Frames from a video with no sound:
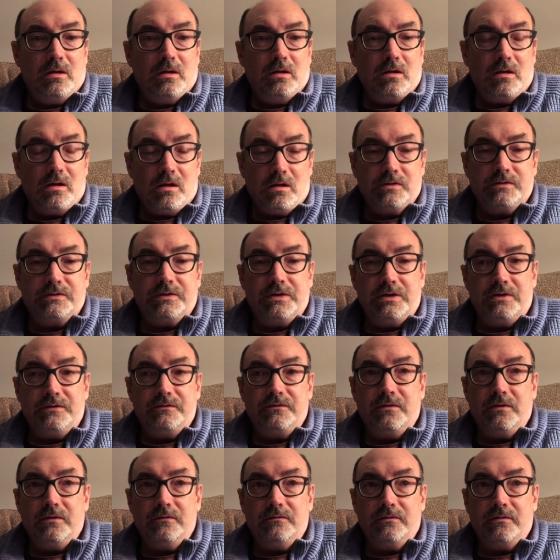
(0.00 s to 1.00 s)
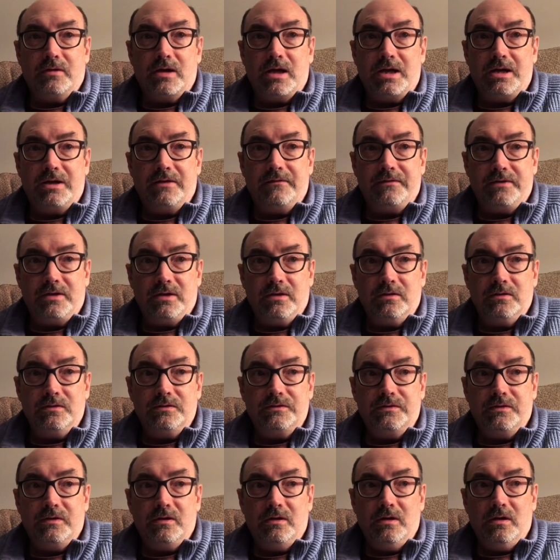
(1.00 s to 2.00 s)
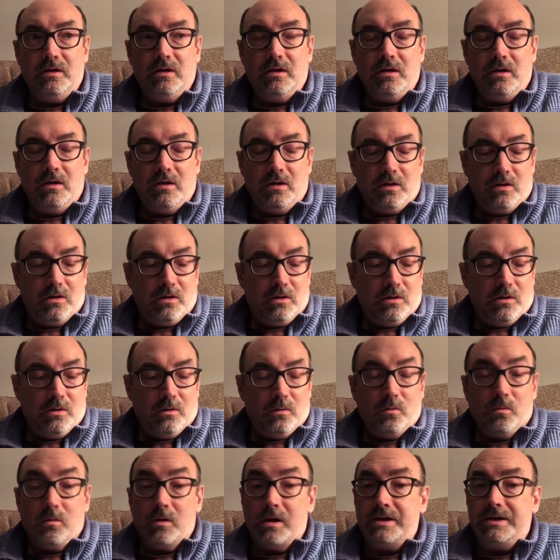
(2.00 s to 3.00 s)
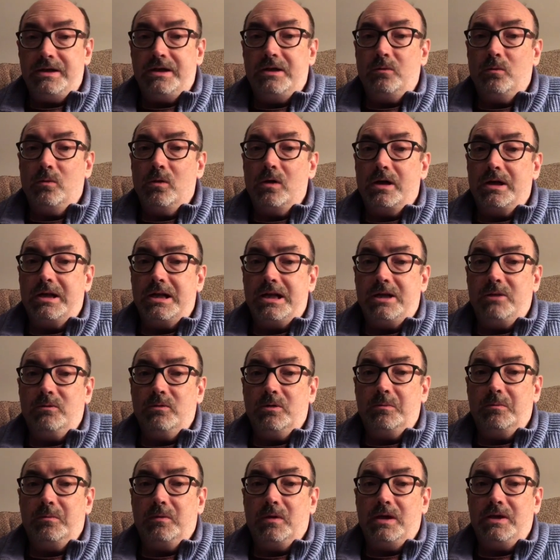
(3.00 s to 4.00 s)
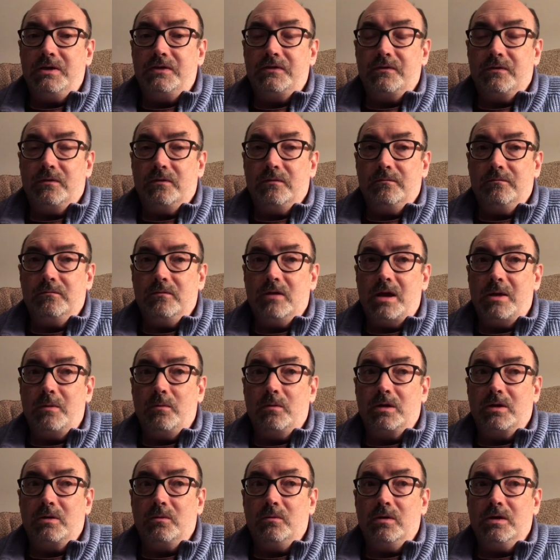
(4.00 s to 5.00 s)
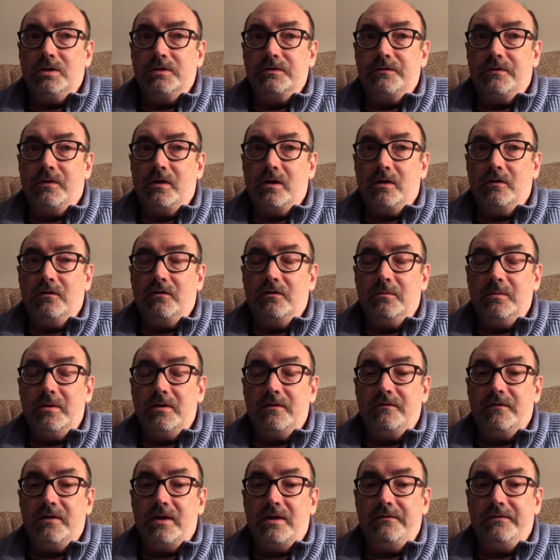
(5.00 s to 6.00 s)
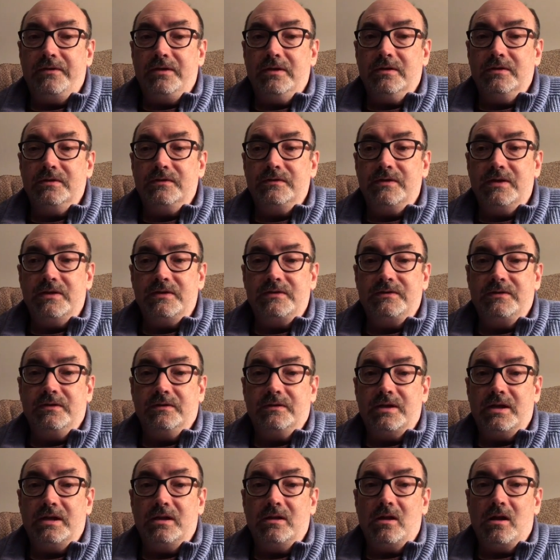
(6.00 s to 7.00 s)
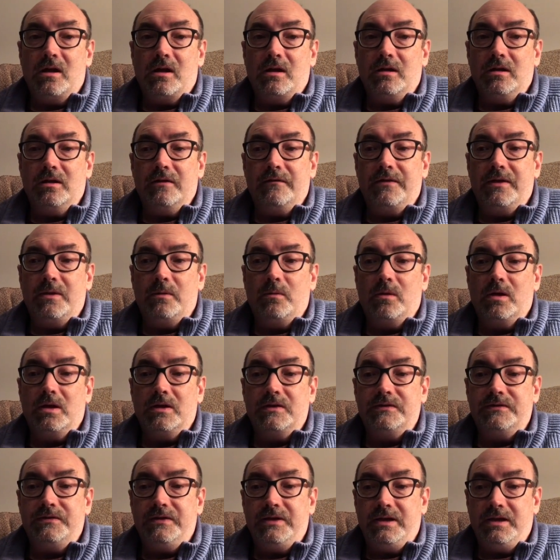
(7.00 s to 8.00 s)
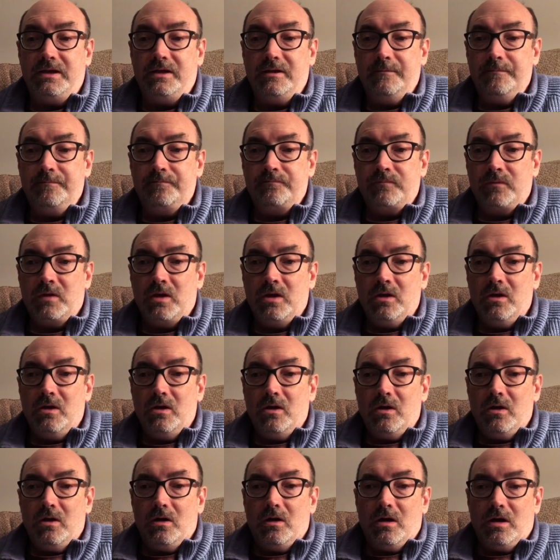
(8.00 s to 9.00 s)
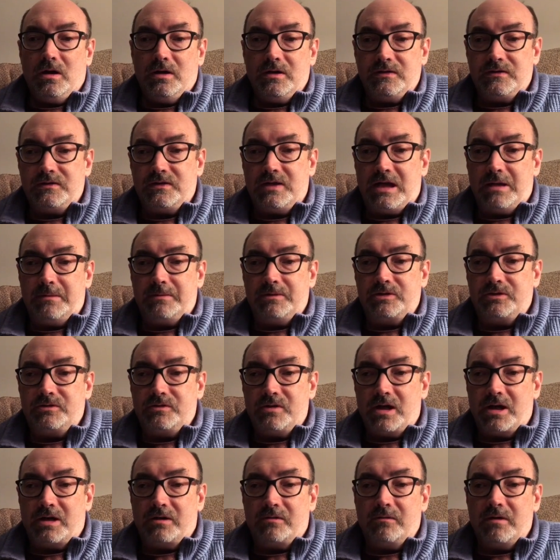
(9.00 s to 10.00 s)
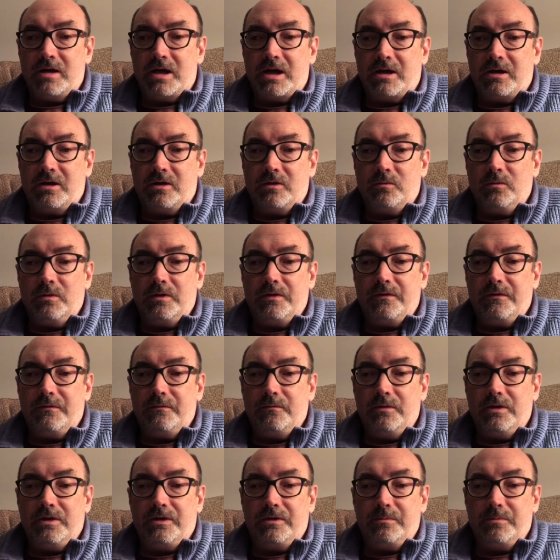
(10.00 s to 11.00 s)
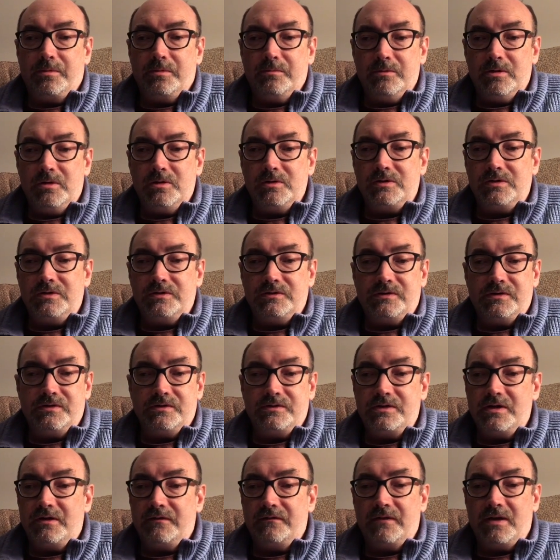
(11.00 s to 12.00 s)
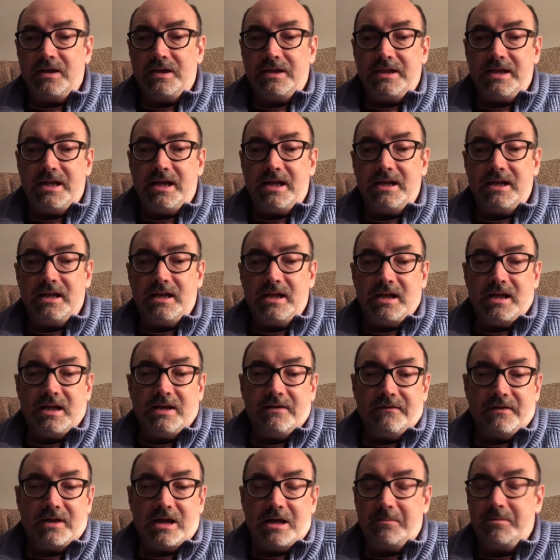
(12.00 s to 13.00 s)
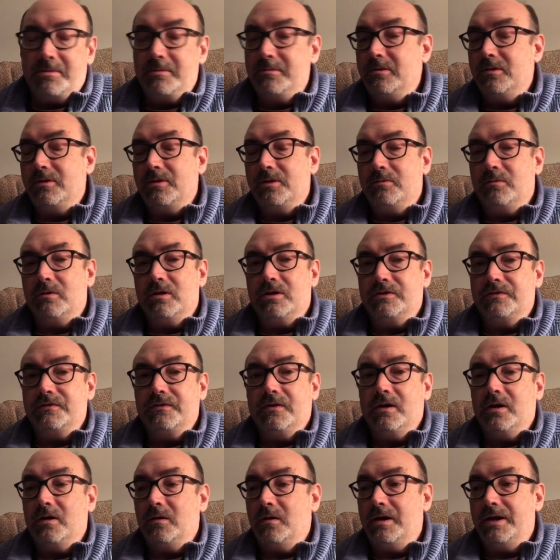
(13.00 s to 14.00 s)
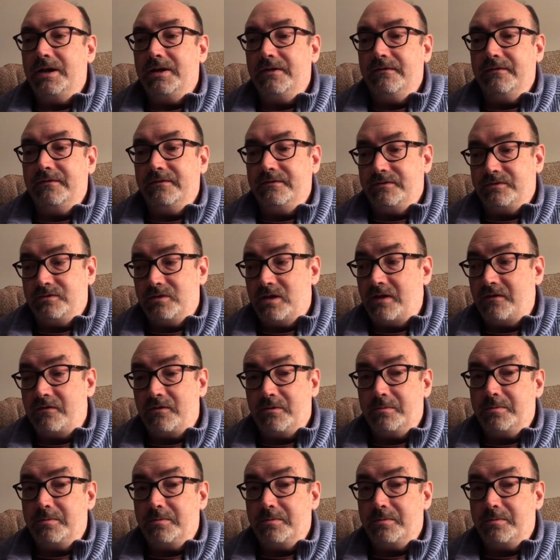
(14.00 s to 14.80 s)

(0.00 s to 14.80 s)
call centers for a variety of years where I didn't work at any one place for, well, I worked at Wells Fargo for about five years. That's still not long enough. They want to see an established track record with, with promotions and stuff like that. And I never got promoted at Wells Fargo. I didn't even try for